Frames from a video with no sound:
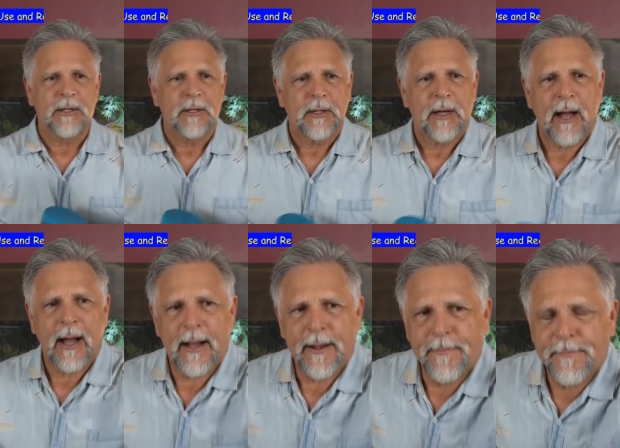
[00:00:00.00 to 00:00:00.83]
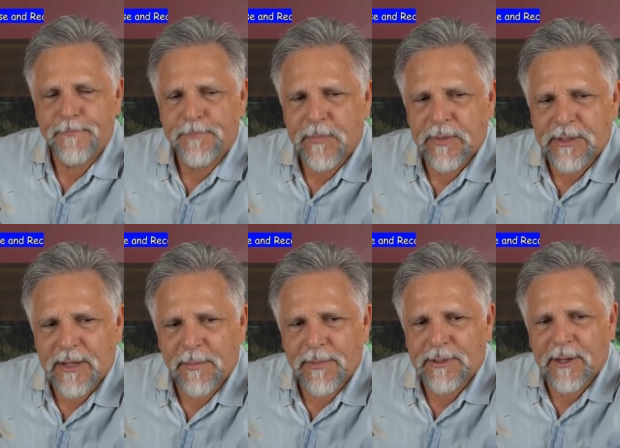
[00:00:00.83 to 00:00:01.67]
Uh, some
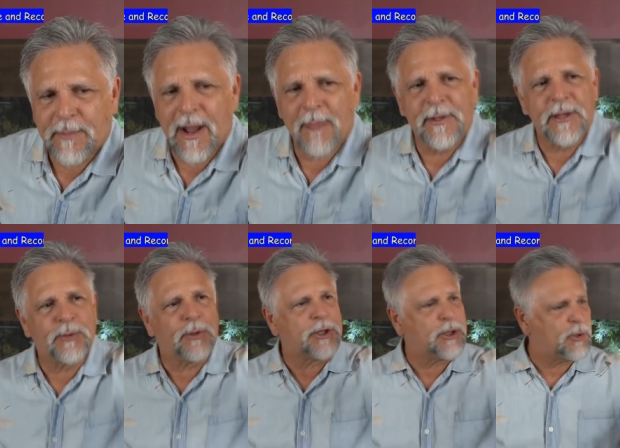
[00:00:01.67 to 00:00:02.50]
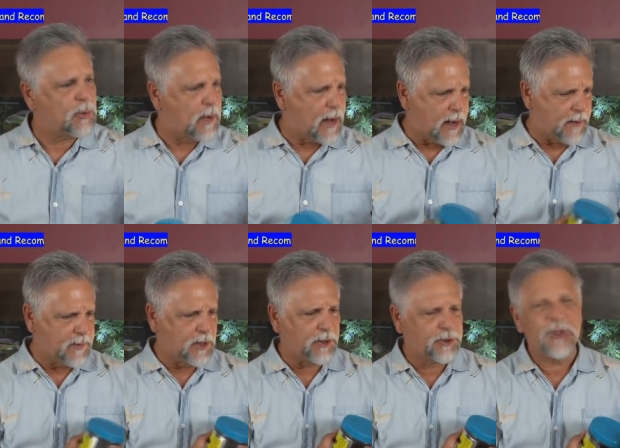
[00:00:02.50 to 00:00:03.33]
some companies will do uh, you know,
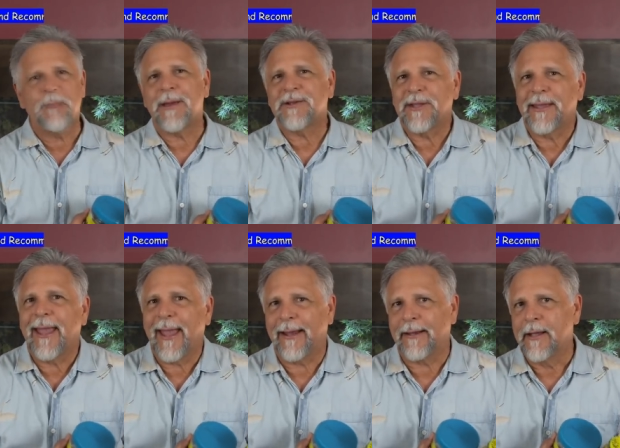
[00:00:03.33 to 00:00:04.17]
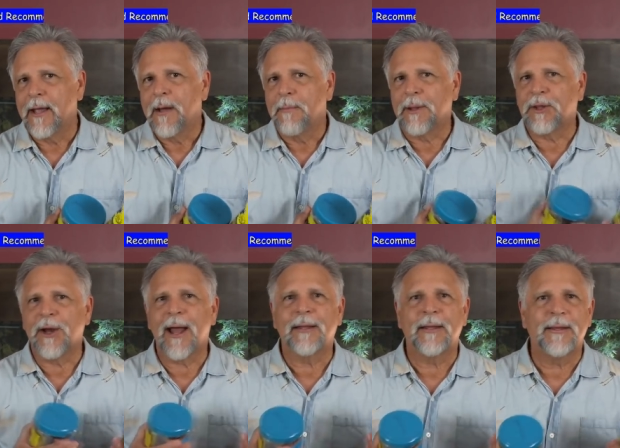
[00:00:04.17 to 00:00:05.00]
they'll do the best they can, but they're
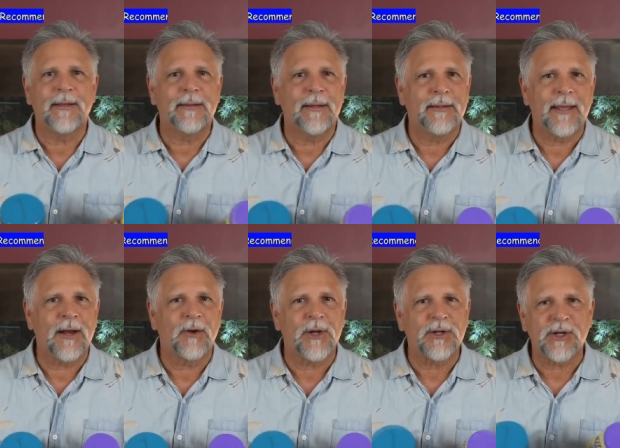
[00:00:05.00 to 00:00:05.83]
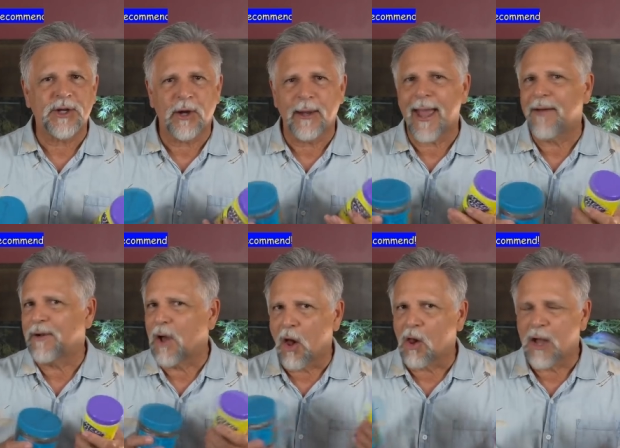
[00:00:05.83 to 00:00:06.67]
not they don't necessarily have it
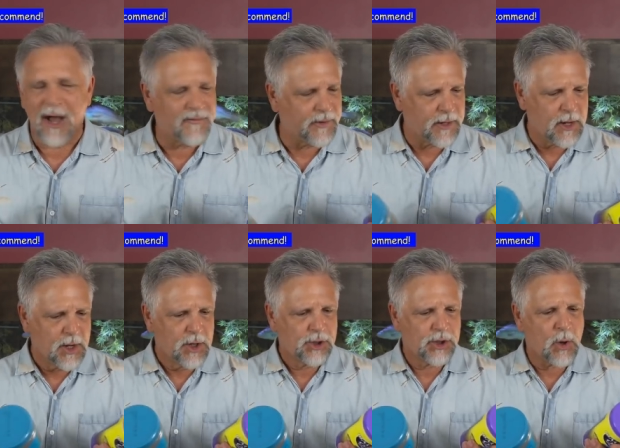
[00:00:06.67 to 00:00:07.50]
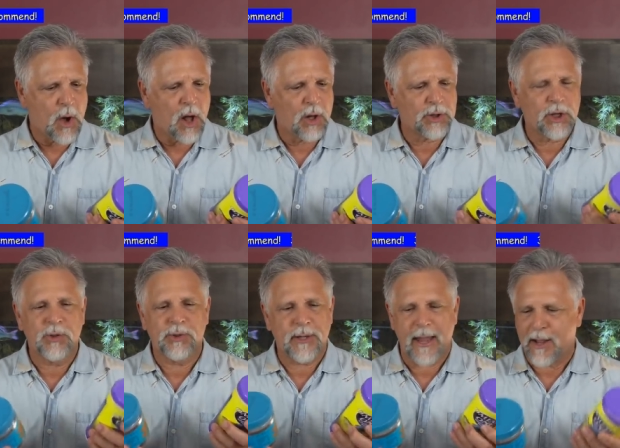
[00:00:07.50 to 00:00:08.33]
all covered. So I'll
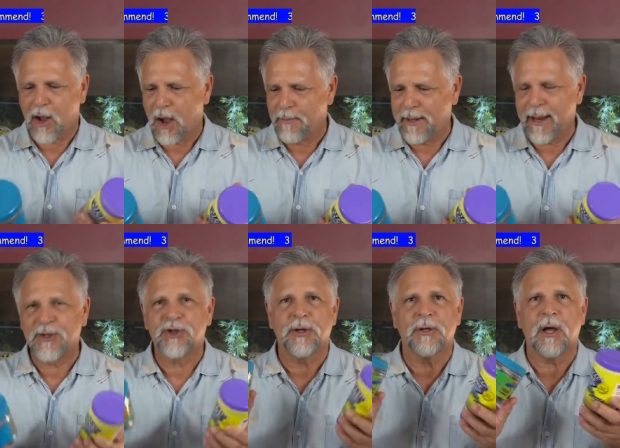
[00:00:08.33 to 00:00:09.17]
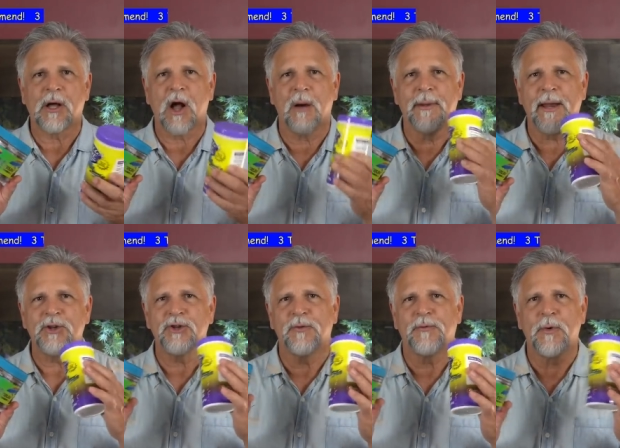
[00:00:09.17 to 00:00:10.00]
use a combination a
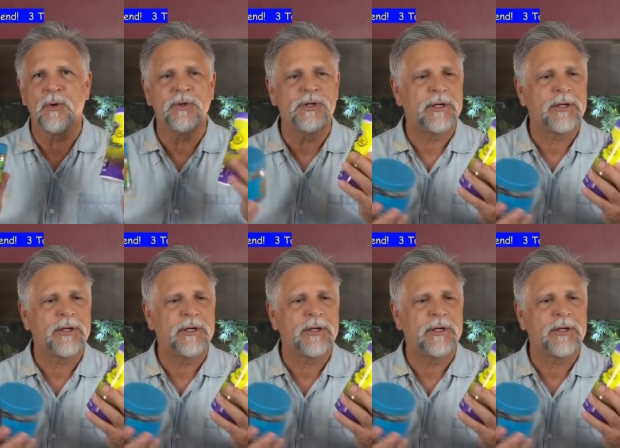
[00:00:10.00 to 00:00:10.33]
combination of foods